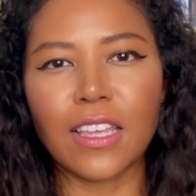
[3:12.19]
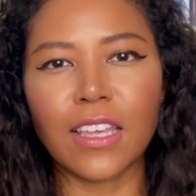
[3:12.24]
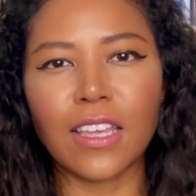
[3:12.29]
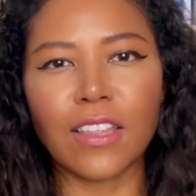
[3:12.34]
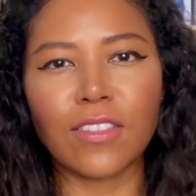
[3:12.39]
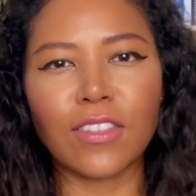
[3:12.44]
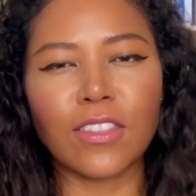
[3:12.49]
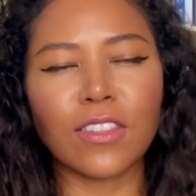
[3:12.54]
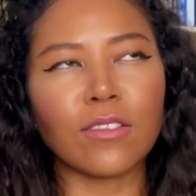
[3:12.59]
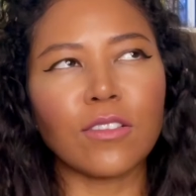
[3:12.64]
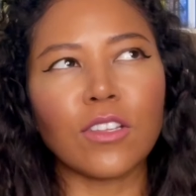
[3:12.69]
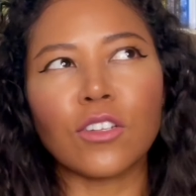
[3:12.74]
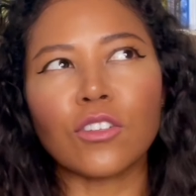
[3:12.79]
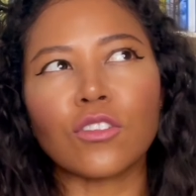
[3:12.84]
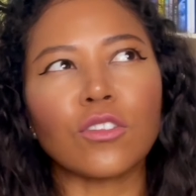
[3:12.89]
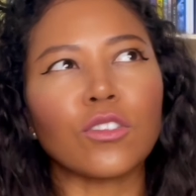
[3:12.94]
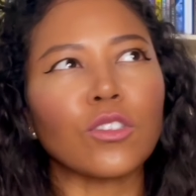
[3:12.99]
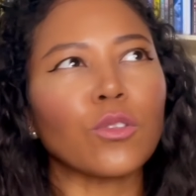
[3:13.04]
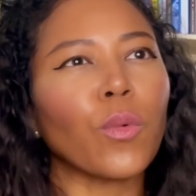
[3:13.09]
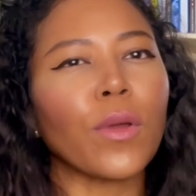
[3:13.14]

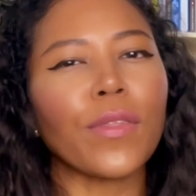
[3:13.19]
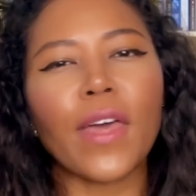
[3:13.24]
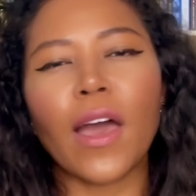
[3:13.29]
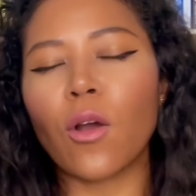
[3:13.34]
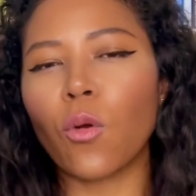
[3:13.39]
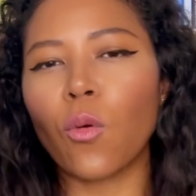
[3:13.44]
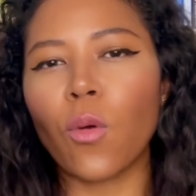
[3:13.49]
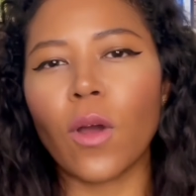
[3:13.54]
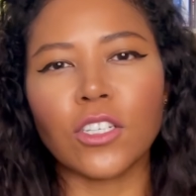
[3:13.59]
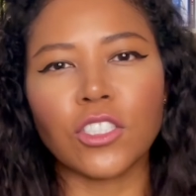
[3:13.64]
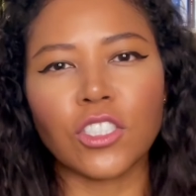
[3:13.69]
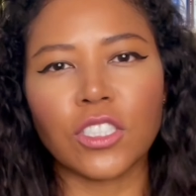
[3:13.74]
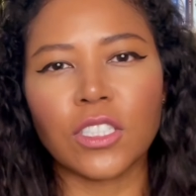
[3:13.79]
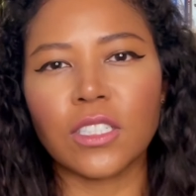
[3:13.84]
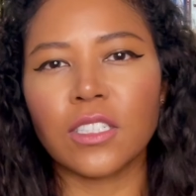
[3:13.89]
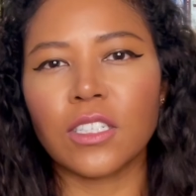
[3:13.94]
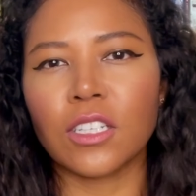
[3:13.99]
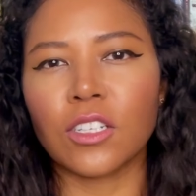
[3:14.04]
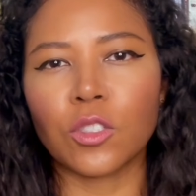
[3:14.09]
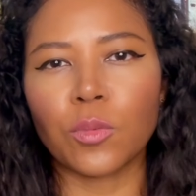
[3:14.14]
there's, without
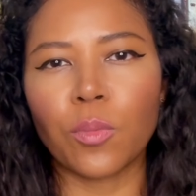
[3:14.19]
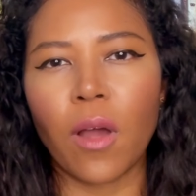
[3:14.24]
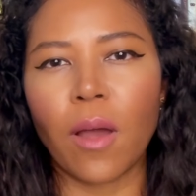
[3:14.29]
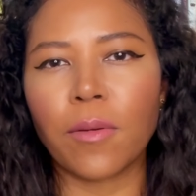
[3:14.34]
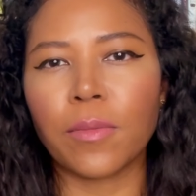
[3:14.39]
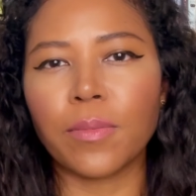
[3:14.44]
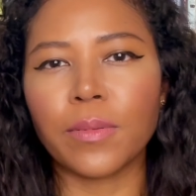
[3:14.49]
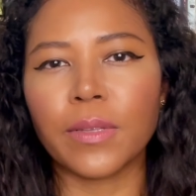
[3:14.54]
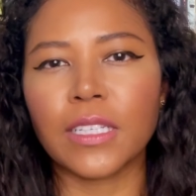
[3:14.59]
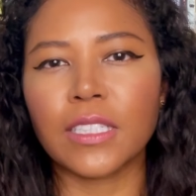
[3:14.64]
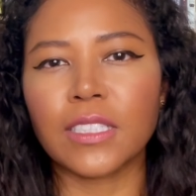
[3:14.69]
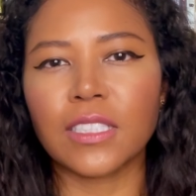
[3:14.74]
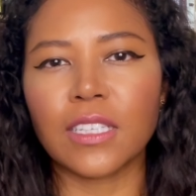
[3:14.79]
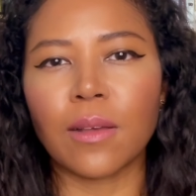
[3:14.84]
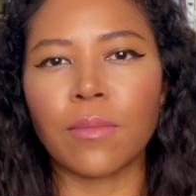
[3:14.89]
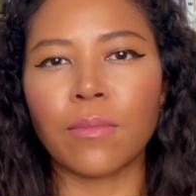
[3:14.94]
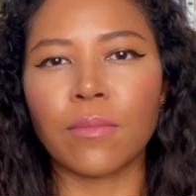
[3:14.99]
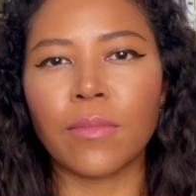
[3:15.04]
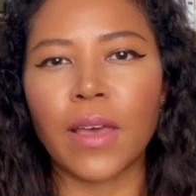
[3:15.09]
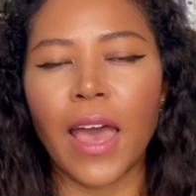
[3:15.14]
question, there's probably
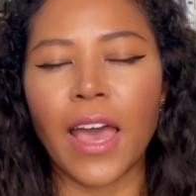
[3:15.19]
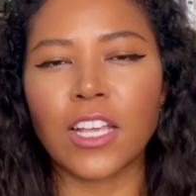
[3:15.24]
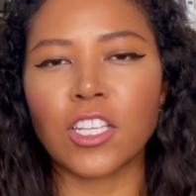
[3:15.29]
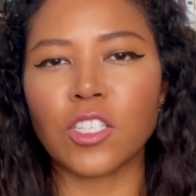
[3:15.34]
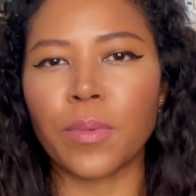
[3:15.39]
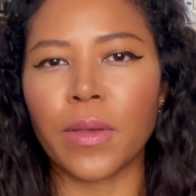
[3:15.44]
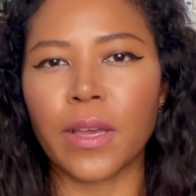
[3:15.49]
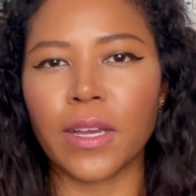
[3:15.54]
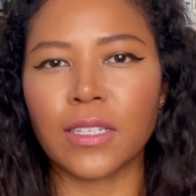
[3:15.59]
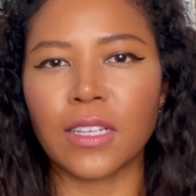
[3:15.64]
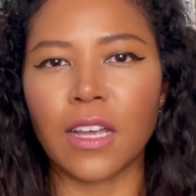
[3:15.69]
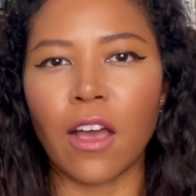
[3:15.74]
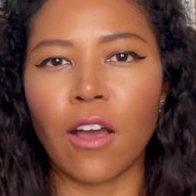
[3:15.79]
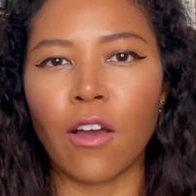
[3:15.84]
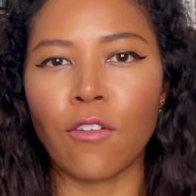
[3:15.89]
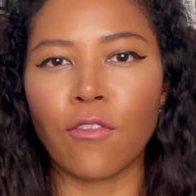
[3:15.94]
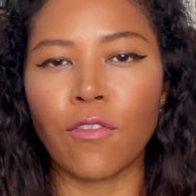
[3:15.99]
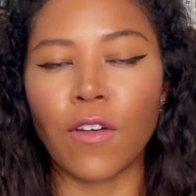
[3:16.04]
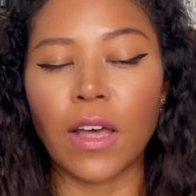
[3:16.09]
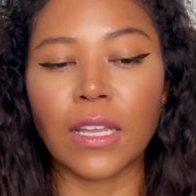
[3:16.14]
some aspect
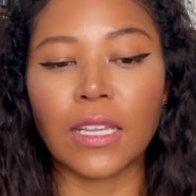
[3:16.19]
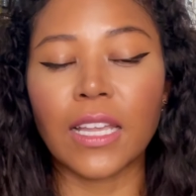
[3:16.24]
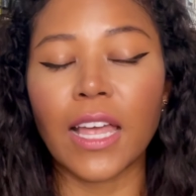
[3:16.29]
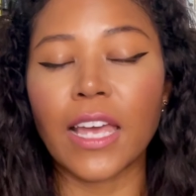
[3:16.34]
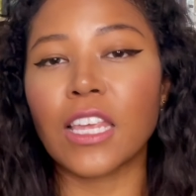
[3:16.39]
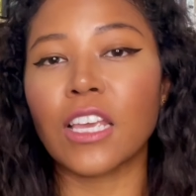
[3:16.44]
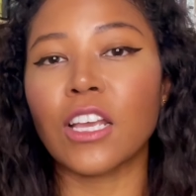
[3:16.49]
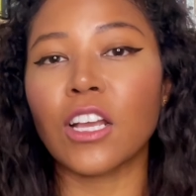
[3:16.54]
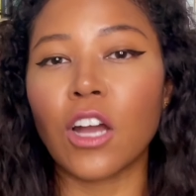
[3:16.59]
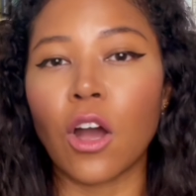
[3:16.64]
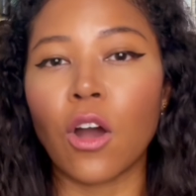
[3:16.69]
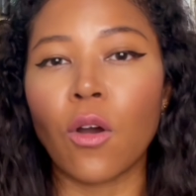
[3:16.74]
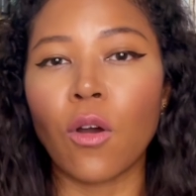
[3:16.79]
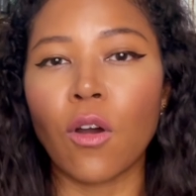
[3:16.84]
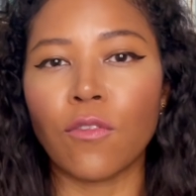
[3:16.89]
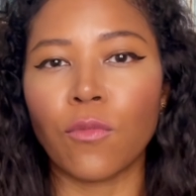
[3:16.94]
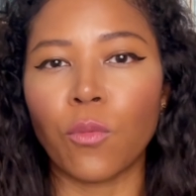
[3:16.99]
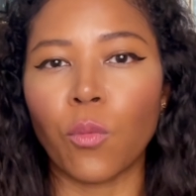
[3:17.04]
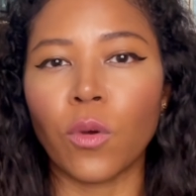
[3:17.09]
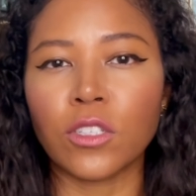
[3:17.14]
of letting go
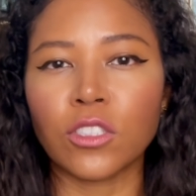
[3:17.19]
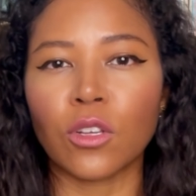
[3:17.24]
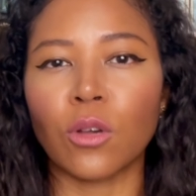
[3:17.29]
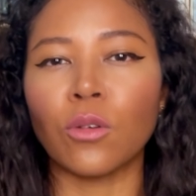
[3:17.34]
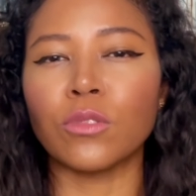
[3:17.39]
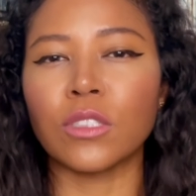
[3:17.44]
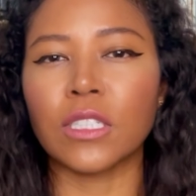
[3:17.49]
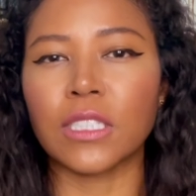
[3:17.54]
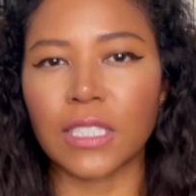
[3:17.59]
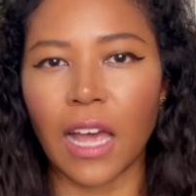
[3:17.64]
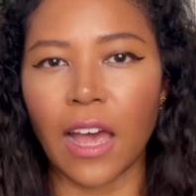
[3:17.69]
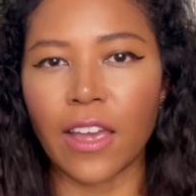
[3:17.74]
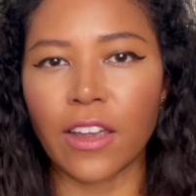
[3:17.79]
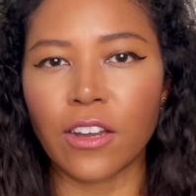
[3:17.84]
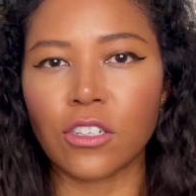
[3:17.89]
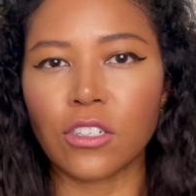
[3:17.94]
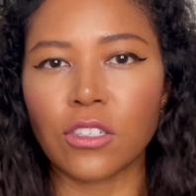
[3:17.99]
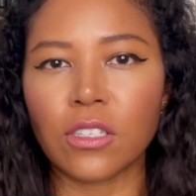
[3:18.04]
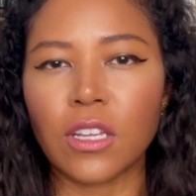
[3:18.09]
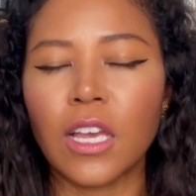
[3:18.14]
of one's own
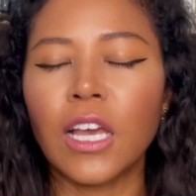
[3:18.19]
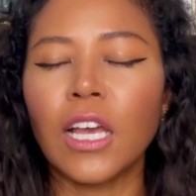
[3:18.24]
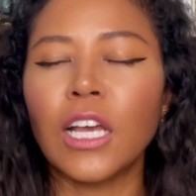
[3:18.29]
desires.